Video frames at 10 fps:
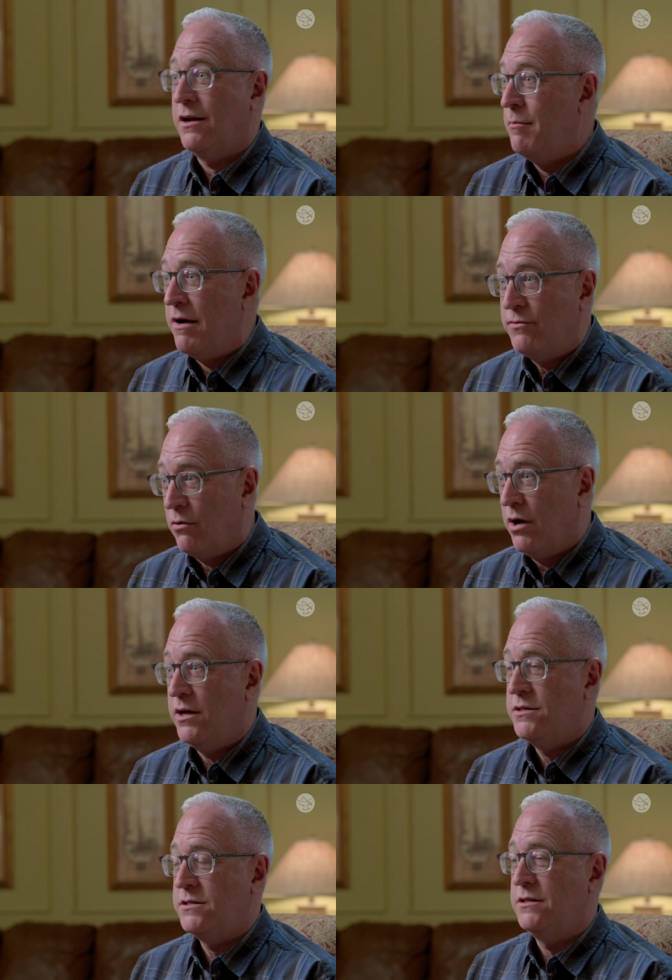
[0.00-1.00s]
to come after
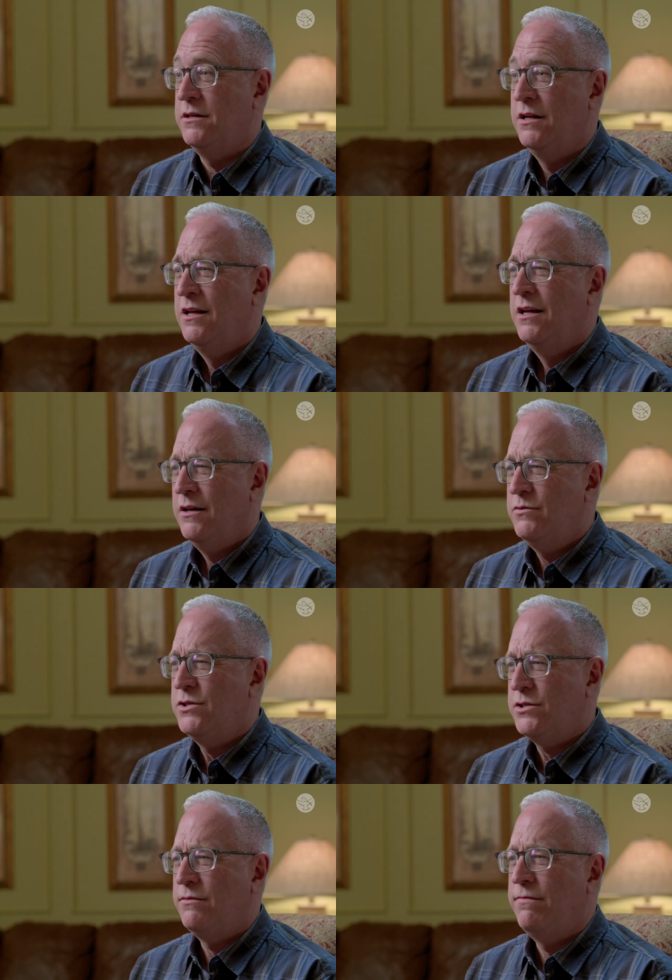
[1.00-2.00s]
us? And it was
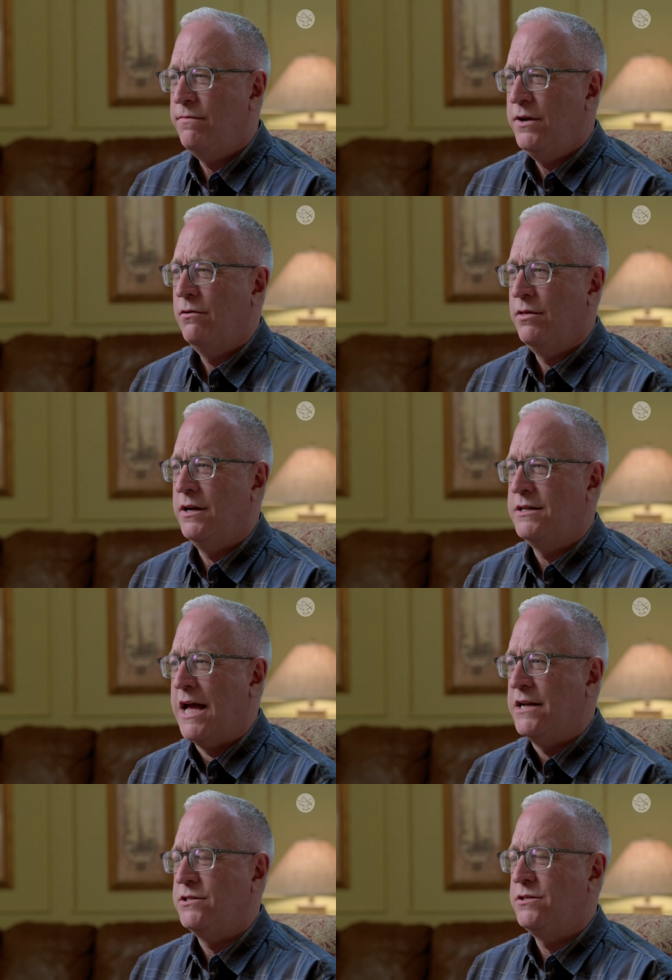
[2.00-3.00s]
just a fear that
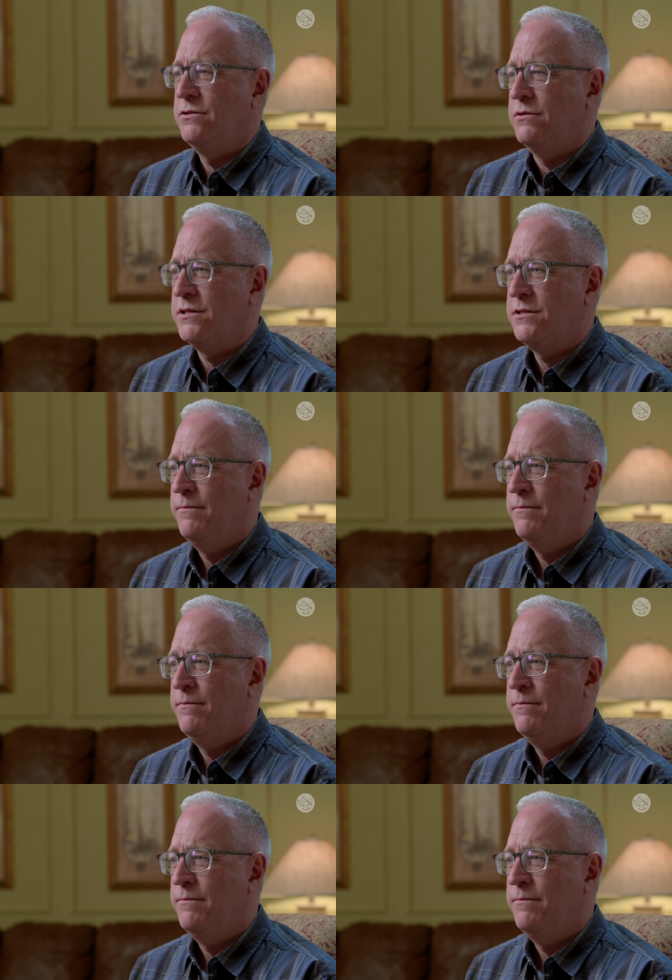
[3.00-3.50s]
attaches to us.